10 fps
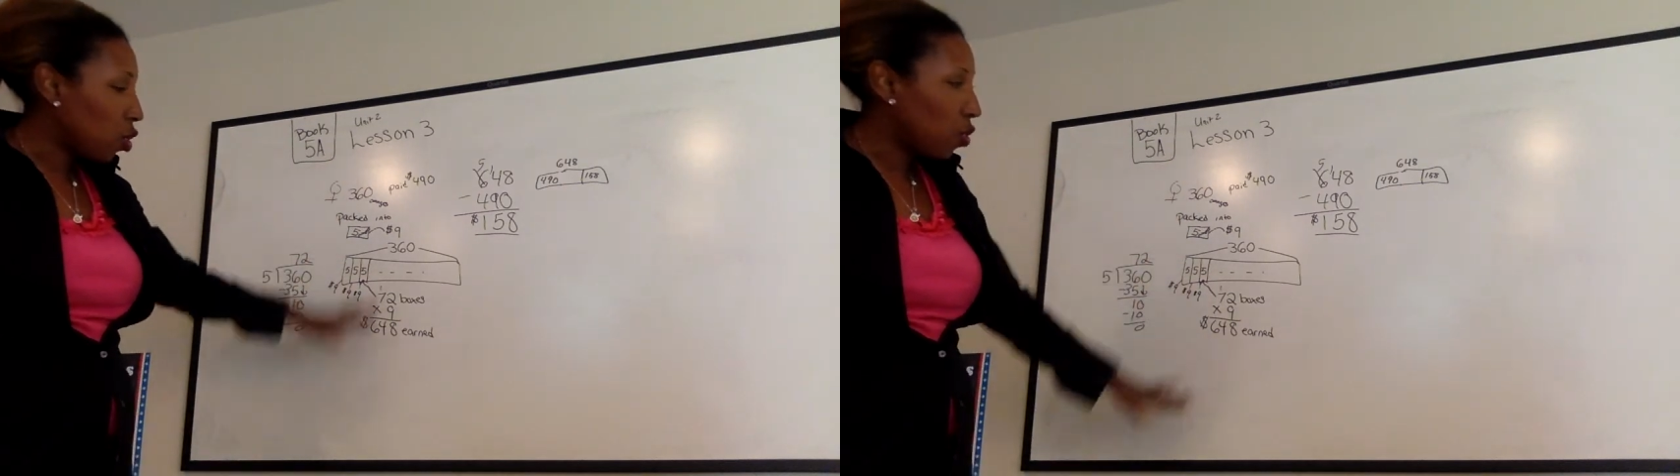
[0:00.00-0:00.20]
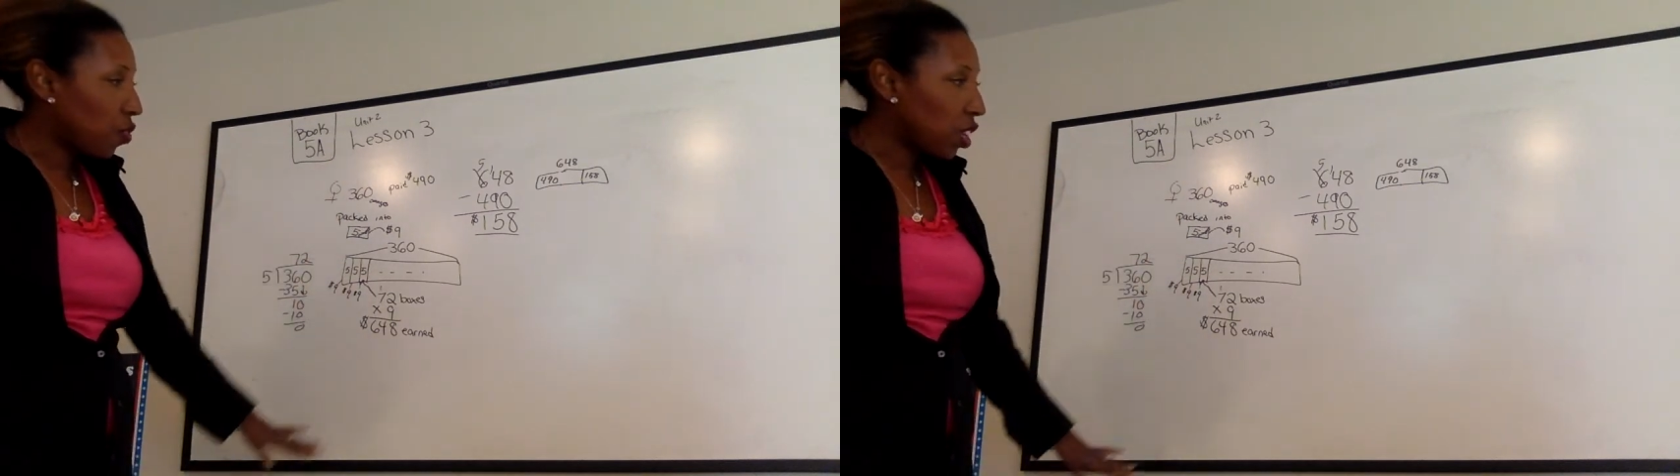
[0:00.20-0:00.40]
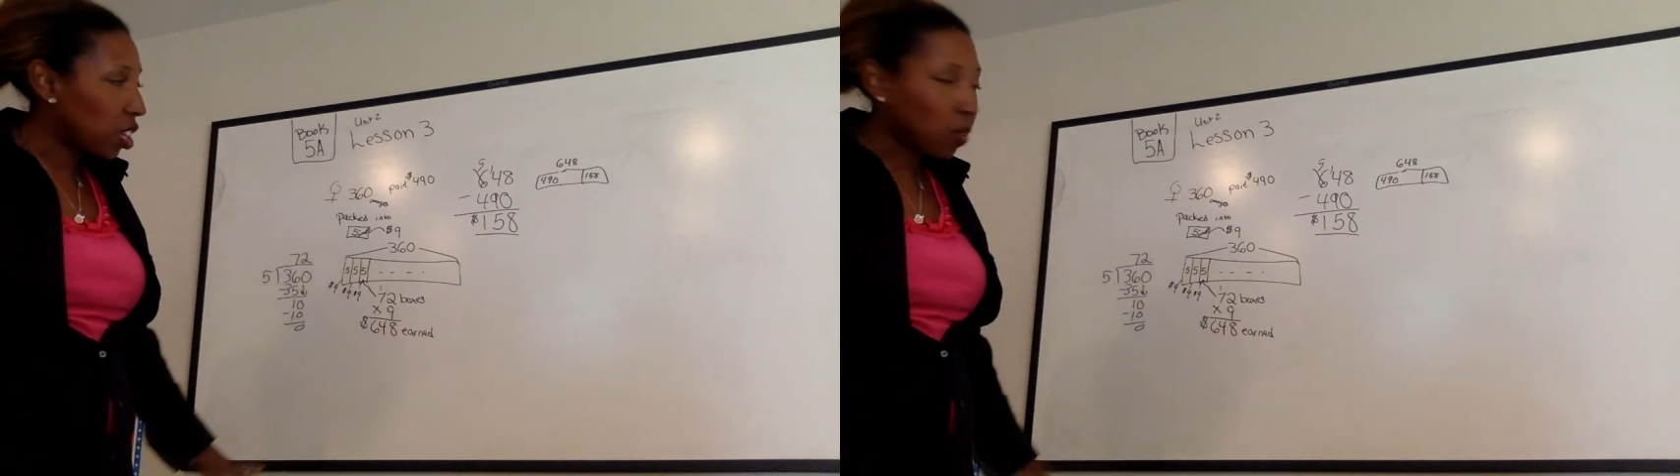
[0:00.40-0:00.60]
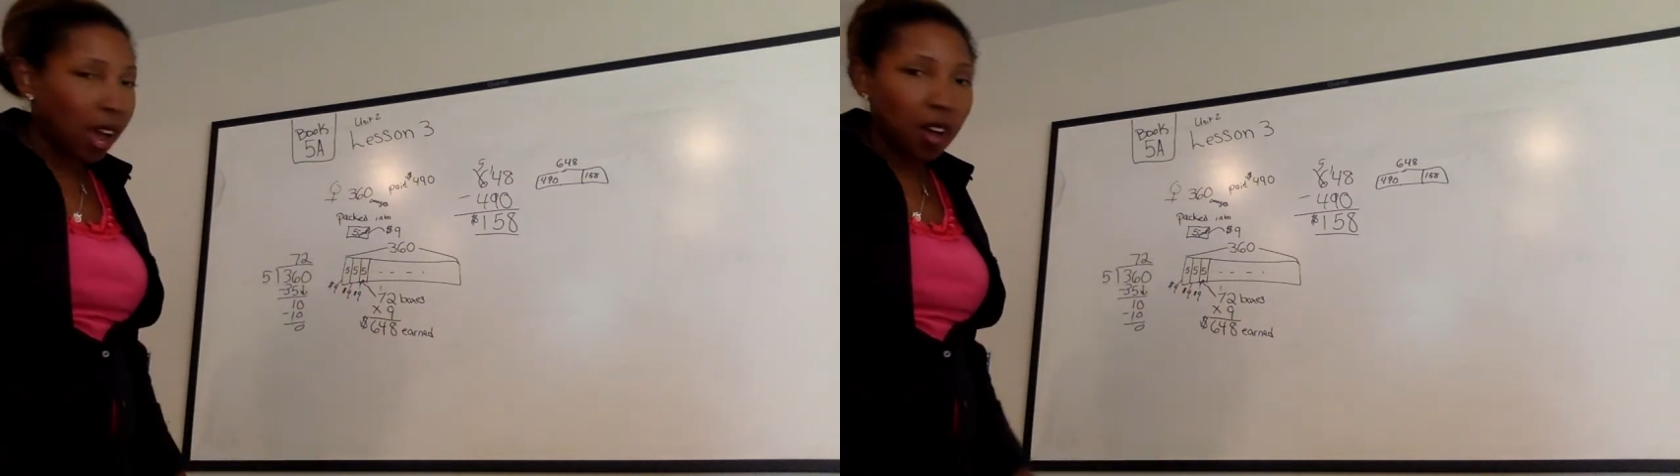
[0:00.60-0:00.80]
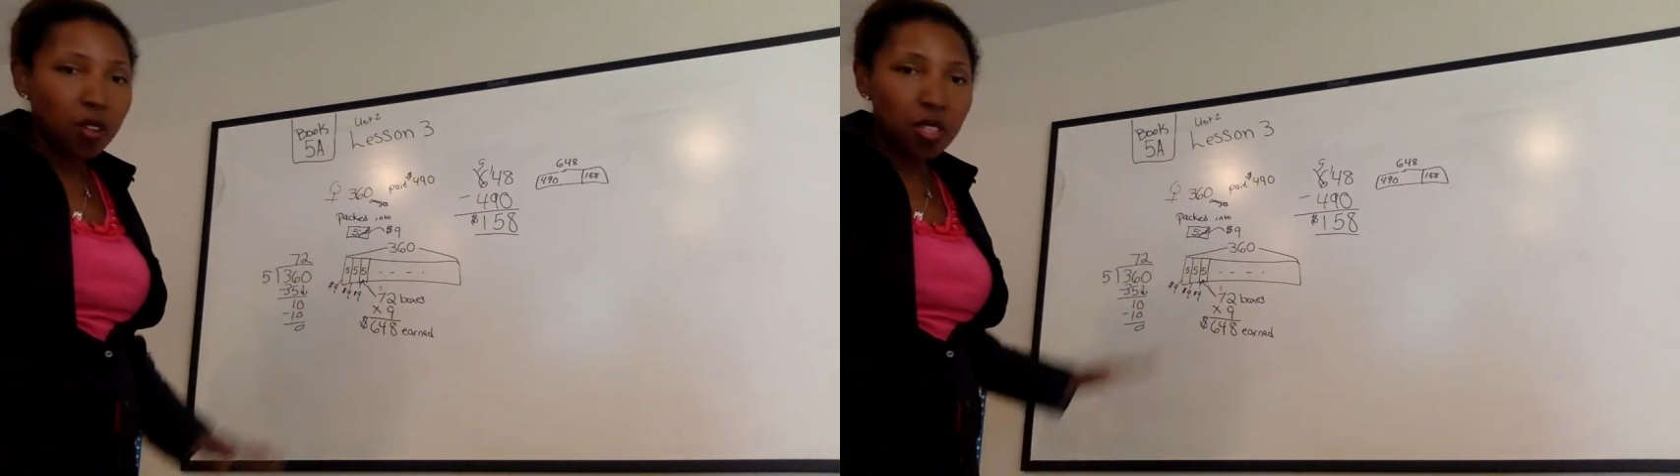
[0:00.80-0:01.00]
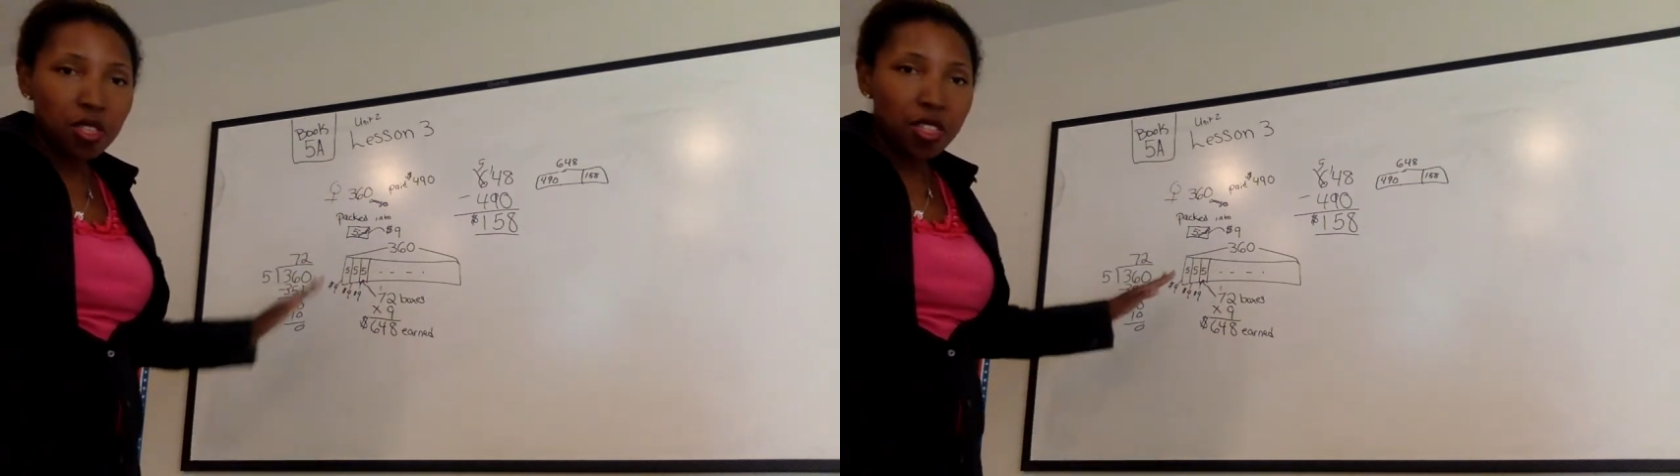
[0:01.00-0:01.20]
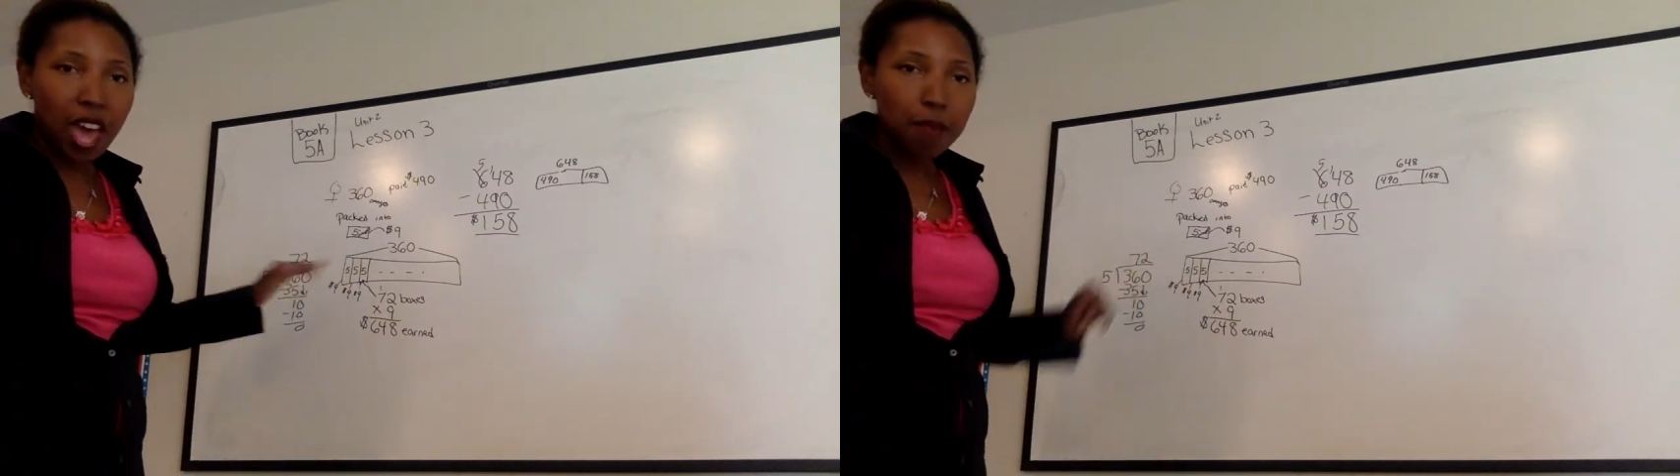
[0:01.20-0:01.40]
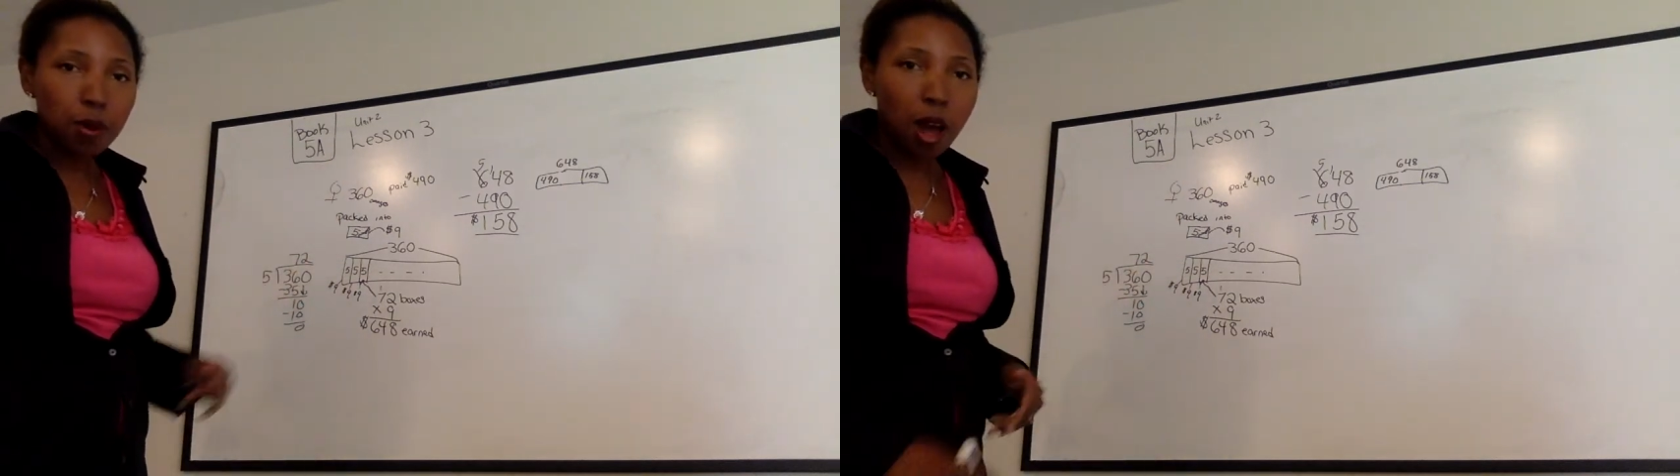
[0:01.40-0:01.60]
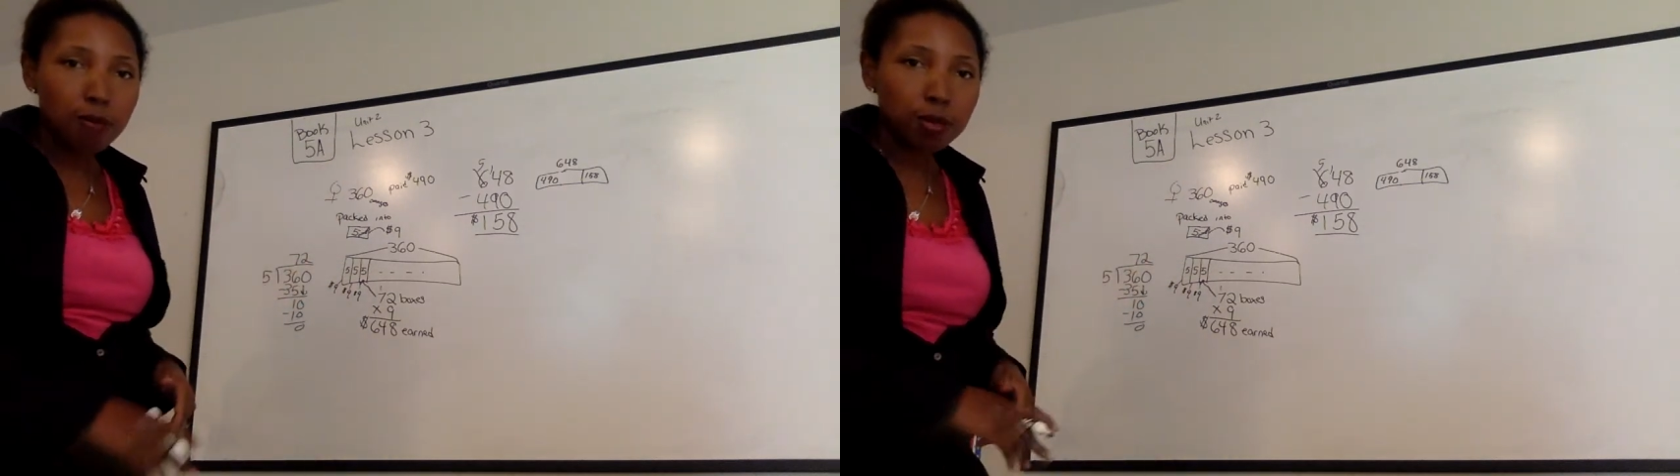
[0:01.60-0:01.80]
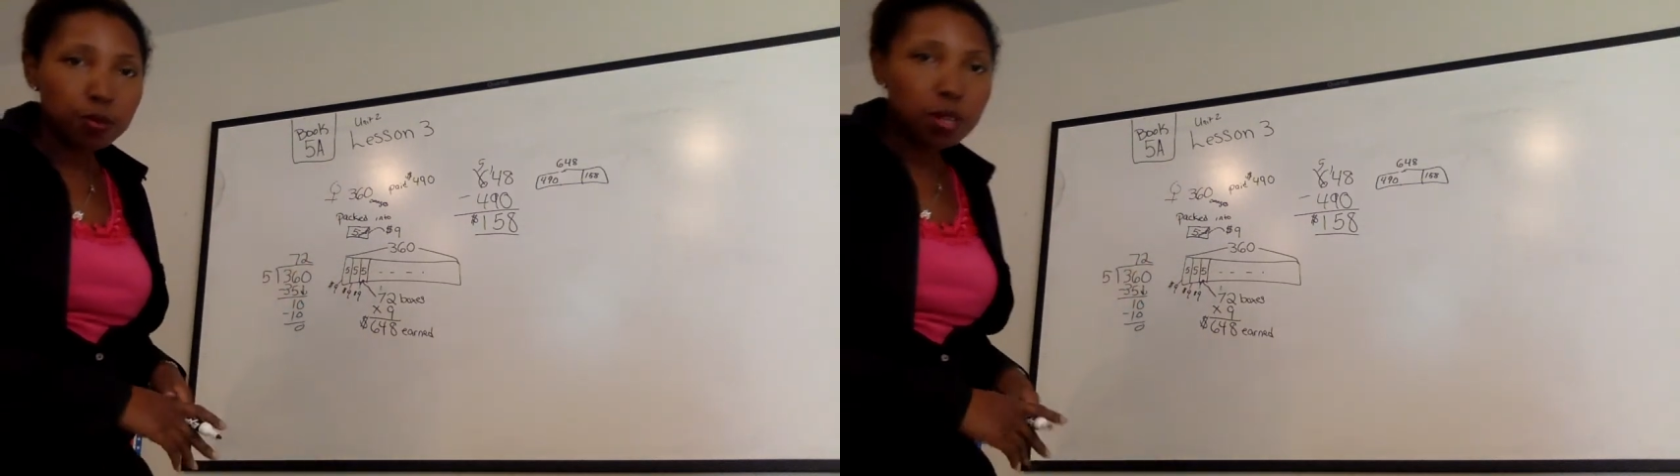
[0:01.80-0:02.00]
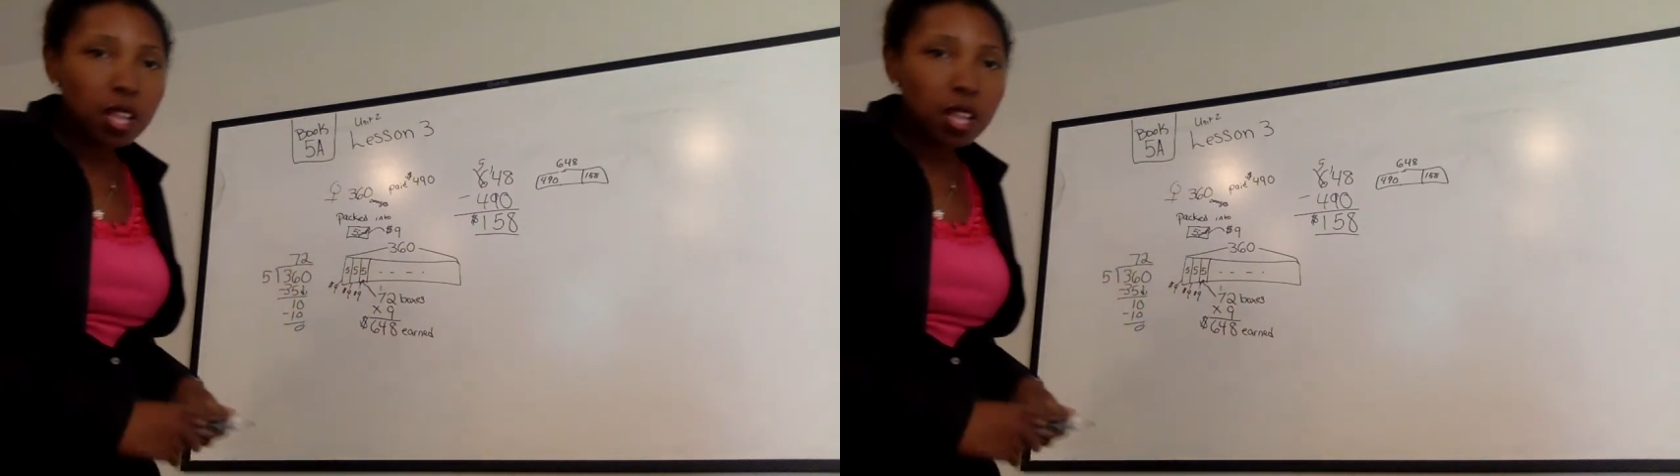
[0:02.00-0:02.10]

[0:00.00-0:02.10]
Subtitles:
you'd figure out that problem.